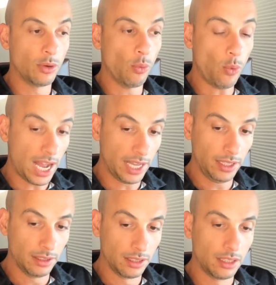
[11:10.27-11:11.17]

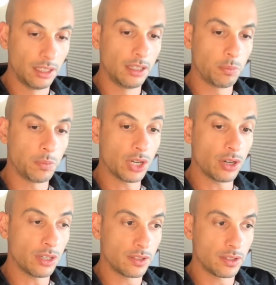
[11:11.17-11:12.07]
Why?
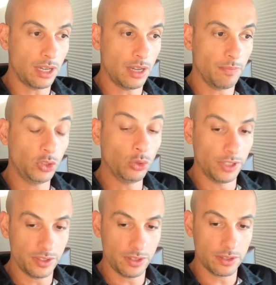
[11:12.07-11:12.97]
Because two
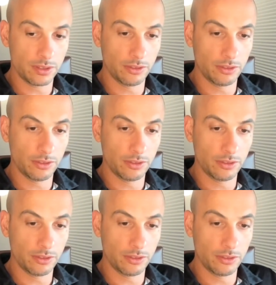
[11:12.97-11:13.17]
reasons.